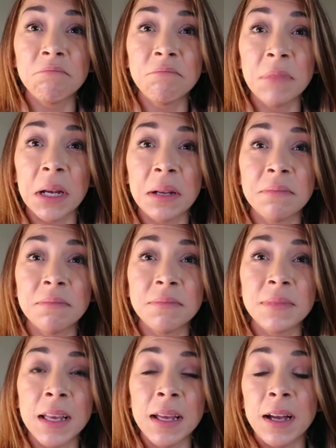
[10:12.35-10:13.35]
Meh.
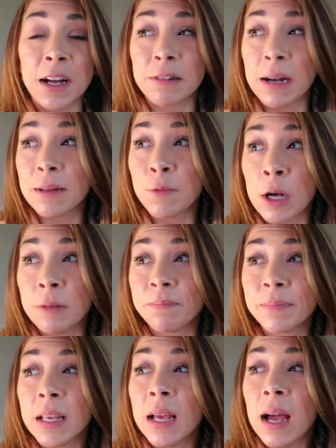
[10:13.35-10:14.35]
All right,
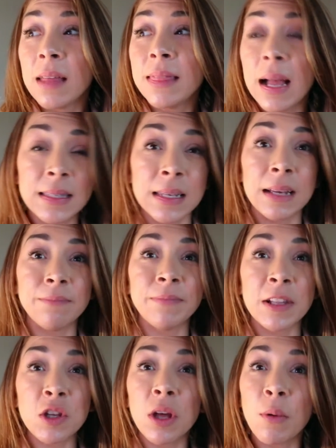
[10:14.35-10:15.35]
well, that's it.
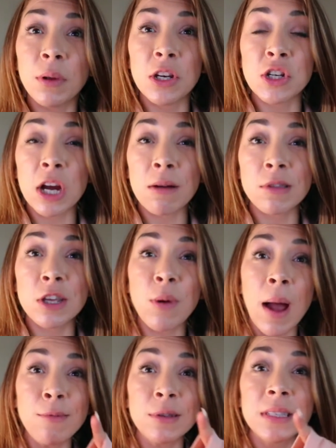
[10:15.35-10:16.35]
That's all I wanted to share with you.
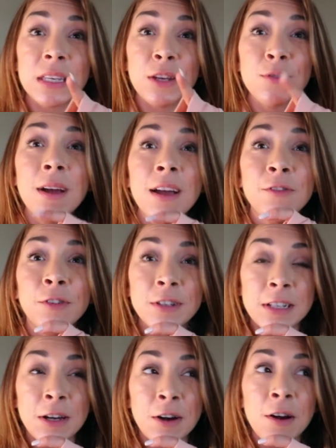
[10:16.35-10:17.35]
I will see you for
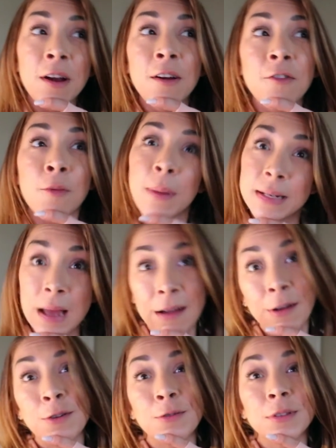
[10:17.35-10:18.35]
dinner for my
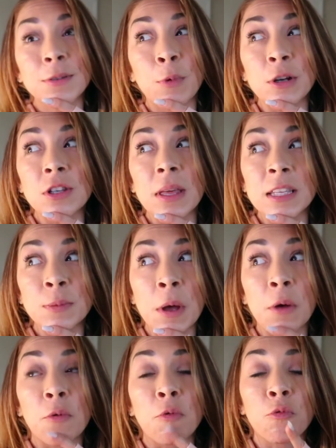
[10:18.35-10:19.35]
tacos, which they
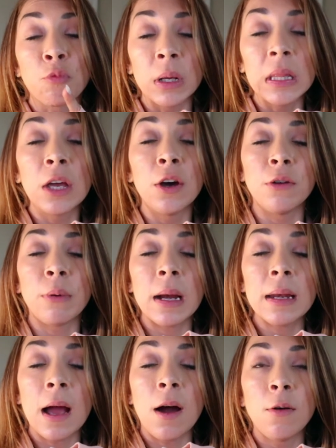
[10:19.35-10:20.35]
smell really good
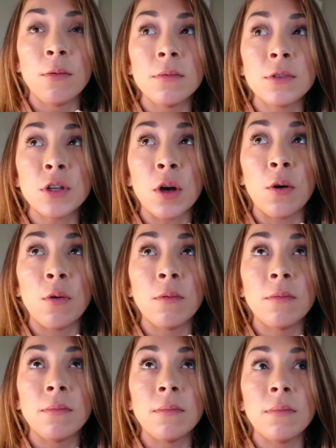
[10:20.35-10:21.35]
right now. So
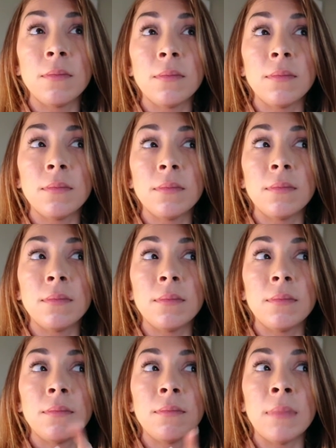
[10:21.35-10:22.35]

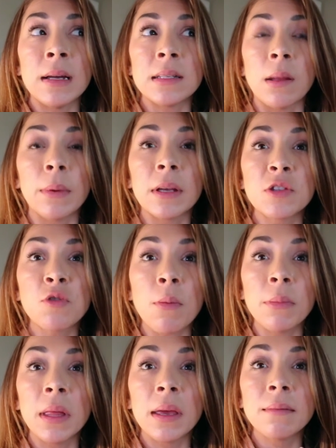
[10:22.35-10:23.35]
my stomach is
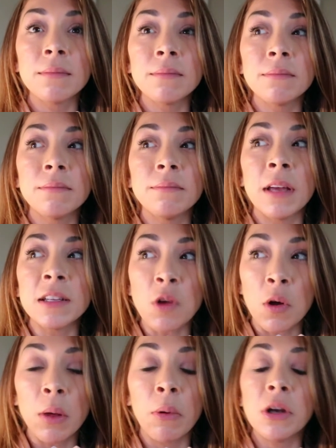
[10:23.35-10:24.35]
grumbling because
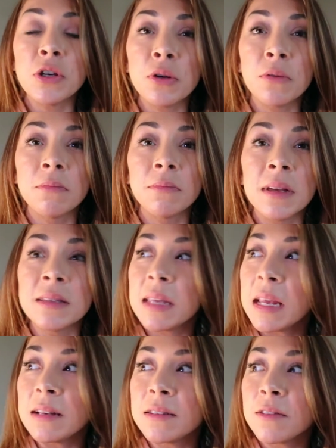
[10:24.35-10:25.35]
all I want to do is
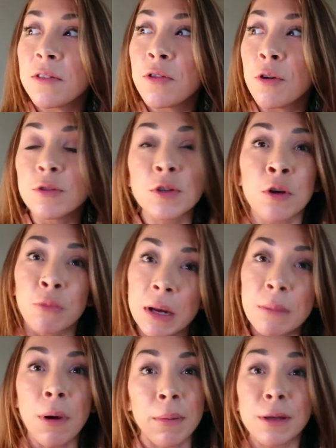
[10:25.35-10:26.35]
eat those
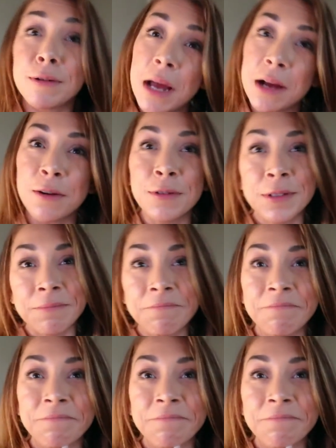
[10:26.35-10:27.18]
Korean barbecue tacos.